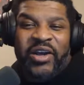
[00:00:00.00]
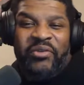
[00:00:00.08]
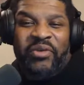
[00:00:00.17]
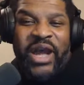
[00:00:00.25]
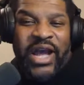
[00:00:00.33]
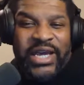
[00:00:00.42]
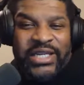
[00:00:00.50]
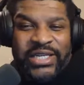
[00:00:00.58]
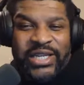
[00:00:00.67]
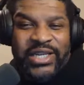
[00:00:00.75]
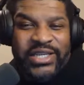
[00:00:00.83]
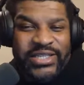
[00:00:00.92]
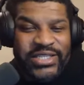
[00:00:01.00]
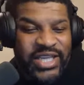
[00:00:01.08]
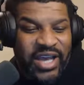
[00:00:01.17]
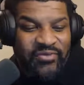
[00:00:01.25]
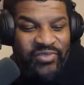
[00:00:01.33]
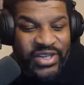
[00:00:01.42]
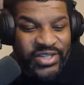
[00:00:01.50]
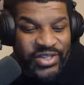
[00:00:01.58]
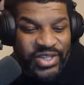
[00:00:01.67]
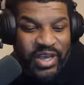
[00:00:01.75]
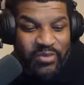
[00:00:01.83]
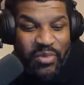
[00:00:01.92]
Right, John
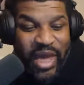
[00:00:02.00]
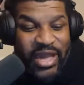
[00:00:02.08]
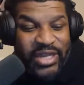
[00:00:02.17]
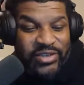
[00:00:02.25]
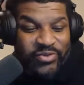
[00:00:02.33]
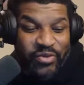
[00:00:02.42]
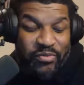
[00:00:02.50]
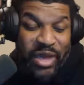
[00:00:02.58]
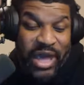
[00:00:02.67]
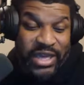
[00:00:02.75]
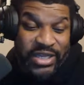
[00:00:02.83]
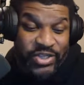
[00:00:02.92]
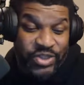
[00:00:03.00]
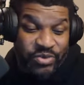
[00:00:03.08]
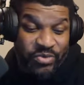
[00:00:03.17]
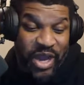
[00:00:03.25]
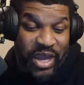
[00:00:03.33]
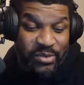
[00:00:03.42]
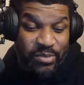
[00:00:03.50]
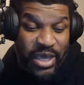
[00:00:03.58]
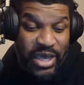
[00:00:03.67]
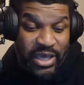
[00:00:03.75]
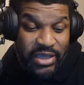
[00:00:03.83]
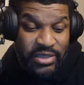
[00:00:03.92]
Fletcher said, "Madness from madness." You're right,
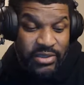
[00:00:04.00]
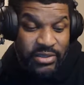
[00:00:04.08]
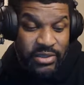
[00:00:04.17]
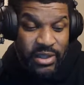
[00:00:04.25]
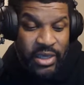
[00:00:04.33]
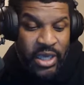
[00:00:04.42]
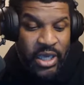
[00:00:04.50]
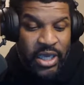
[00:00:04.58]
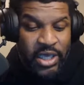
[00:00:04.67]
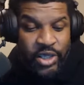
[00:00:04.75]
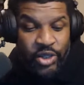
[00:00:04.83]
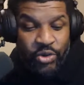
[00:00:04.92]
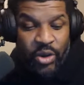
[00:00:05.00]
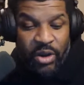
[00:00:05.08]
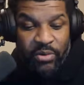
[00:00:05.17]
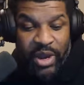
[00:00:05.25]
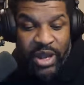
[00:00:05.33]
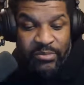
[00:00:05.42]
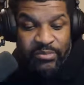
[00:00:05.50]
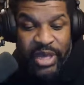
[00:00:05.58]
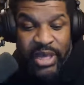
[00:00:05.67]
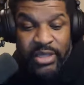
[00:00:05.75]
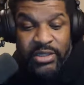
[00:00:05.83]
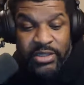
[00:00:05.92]
man. You are right,
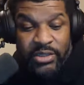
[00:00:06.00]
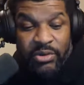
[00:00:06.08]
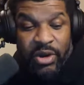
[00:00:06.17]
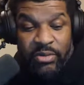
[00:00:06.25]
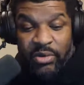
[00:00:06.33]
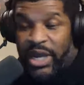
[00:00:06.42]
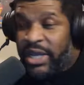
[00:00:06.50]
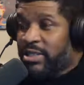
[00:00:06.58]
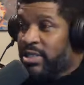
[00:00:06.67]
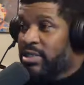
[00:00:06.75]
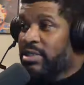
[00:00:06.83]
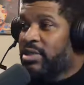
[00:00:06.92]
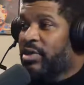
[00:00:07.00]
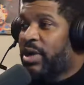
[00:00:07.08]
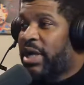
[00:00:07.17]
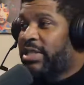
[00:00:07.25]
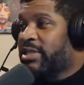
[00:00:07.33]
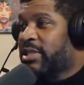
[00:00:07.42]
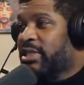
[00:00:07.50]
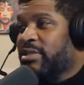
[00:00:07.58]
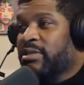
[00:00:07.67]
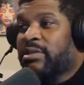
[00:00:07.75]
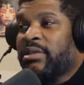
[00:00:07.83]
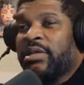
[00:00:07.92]
man. You are right. This is crazy.
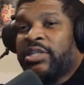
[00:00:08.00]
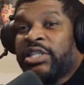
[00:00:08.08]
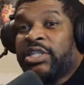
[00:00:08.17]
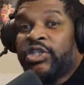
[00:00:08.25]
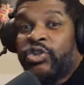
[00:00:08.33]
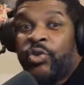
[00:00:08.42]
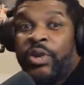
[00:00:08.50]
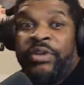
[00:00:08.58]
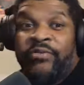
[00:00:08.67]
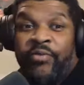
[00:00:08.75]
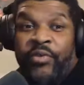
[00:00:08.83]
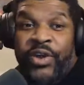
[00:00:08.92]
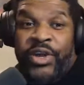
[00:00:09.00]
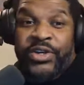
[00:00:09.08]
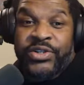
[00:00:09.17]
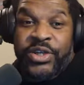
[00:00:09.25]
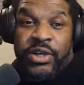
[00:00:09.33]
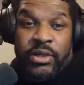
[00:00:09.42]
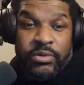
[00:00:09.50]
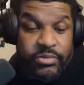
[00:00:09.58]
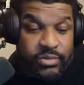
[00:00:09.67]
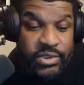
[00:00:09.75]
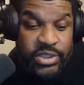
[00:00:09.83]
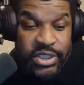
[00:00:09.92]
She's 24 years old.
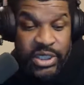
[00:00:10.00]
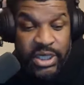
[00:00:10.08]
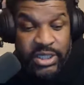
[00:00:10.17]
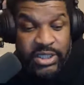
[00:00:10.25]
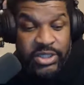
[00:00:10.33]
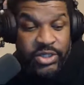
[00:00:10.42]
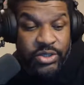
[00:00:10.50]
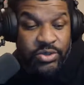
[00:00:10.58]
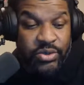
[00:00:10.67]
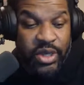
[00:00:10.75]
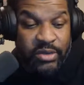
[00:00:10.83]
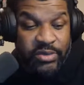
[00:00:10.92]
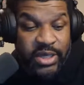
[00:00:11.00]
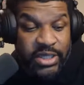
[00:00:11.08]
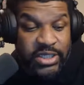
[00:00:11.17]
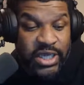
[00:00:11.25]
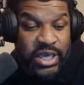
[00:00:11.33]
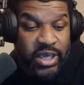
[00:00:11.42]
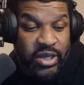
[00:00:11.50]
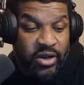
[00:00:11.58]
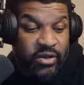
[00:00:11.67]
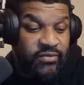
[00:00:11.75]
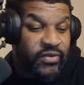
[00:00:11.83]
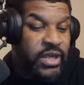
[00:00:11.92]
She cut this dude up, cut his head
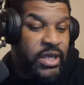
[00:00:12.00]
off.